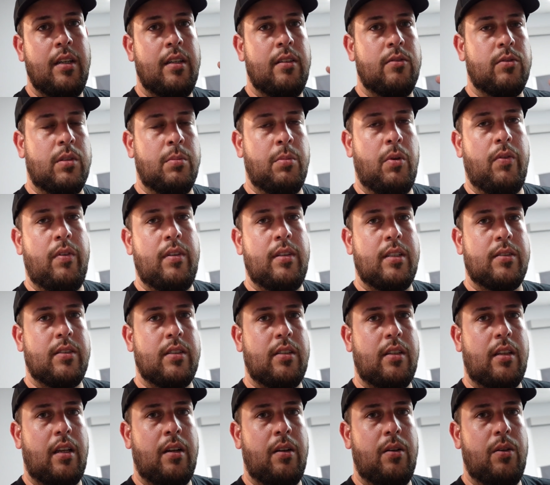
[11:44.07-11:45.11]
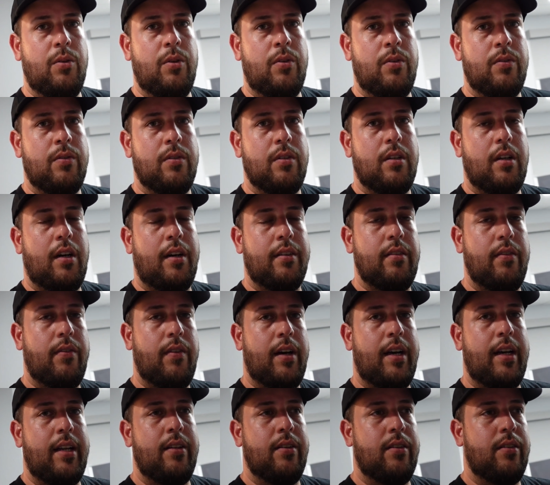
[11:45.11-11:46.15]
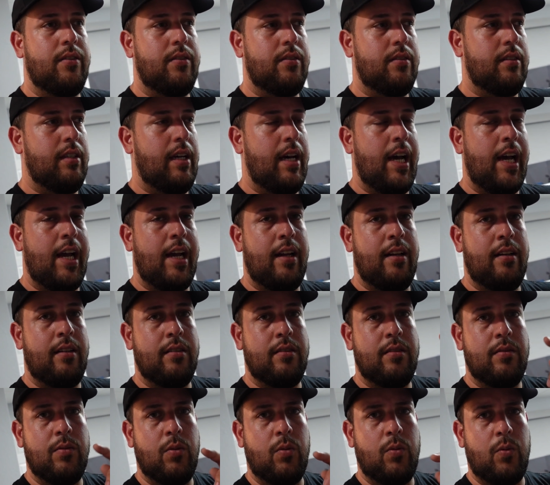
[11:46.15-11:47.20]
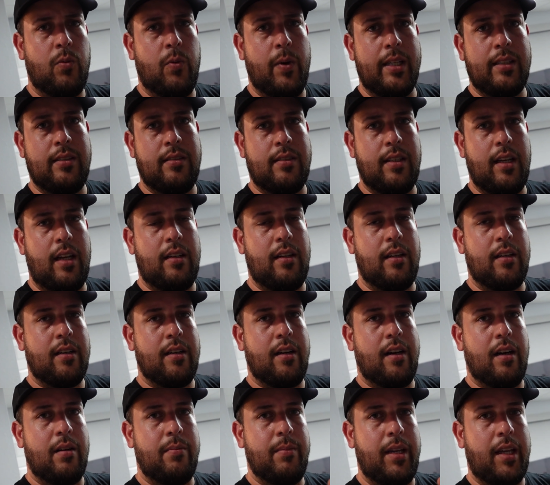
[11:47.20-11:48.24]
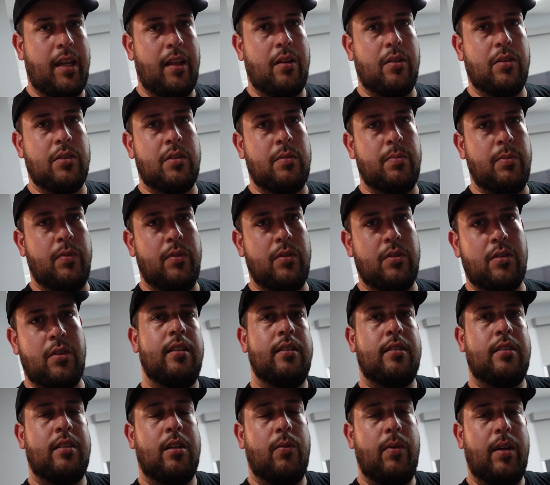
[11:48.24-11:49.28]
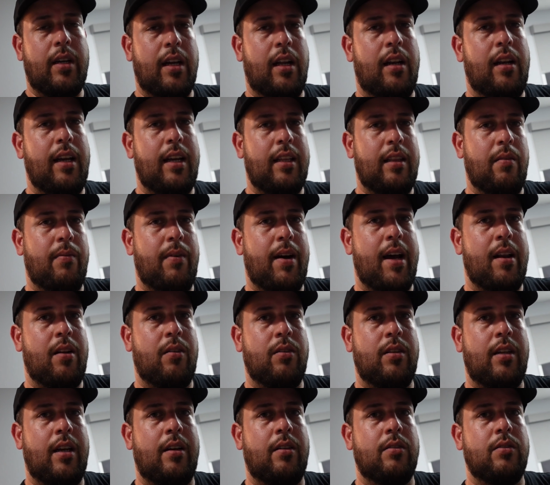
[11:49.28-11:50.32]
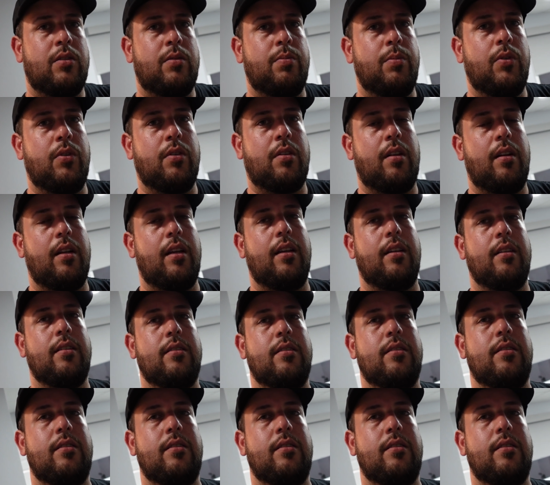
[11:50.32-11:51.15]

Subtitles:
removing the rest of the glue of the vinyl and wet sand the car and make it all smooth so we can lay the vinyl down smoothly.